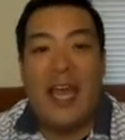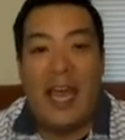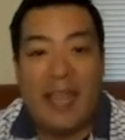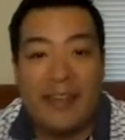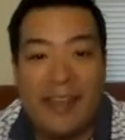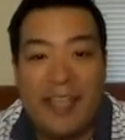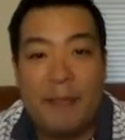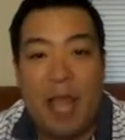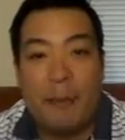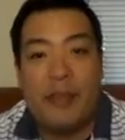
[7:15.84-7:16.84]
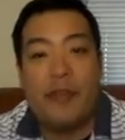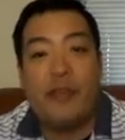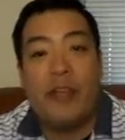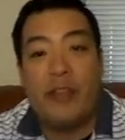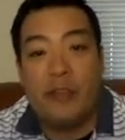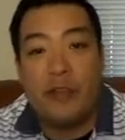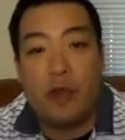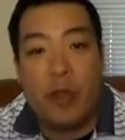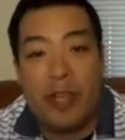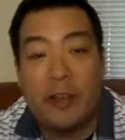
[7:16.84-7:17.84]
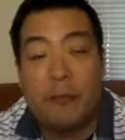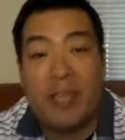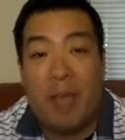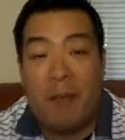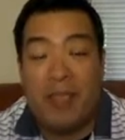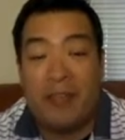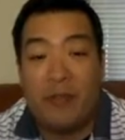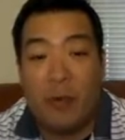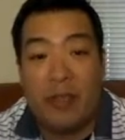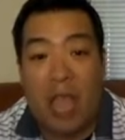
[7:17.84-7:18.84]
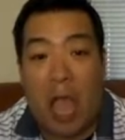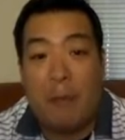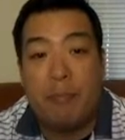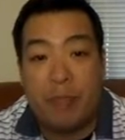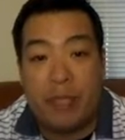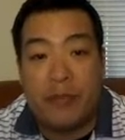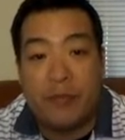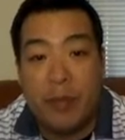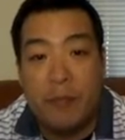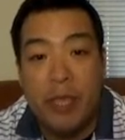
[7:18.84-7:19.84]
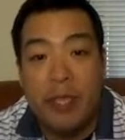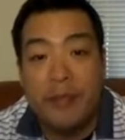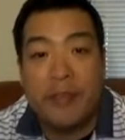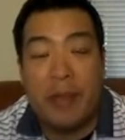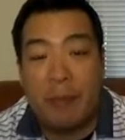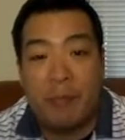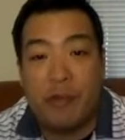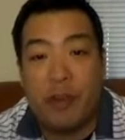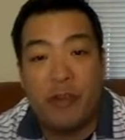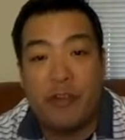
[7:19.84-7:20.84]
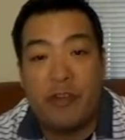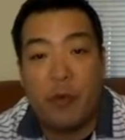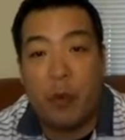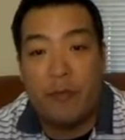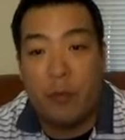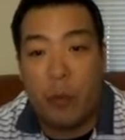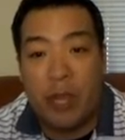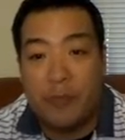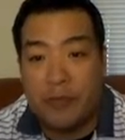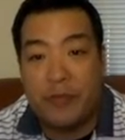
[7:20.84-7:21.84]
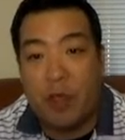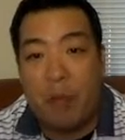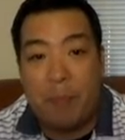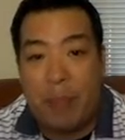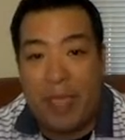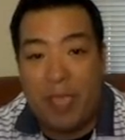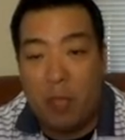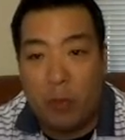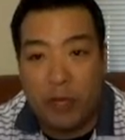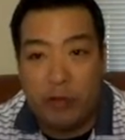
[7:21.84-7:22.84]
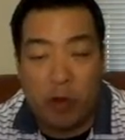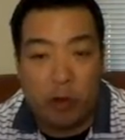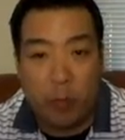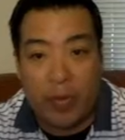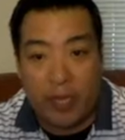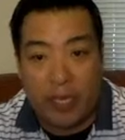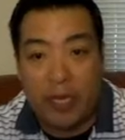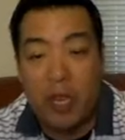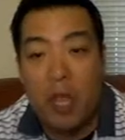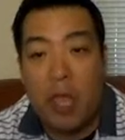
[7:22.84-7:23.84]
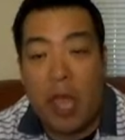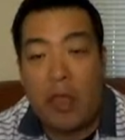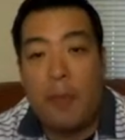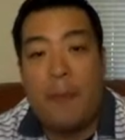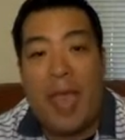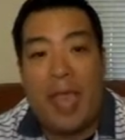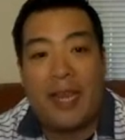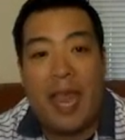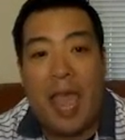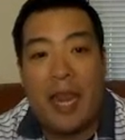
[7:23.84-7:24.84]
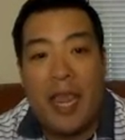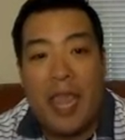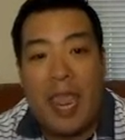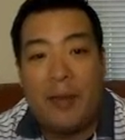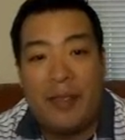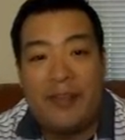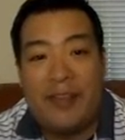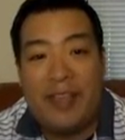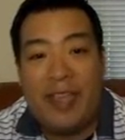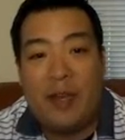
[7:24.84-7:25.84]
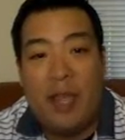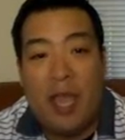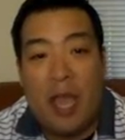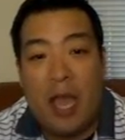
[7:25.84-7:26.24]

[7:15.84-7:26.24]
at the team competition at the Zurich, and it's becoming sort of commonplace for him to come up just short of a win. As we saw at Bay Hill when he choked away the lead on the back 9, and we've seen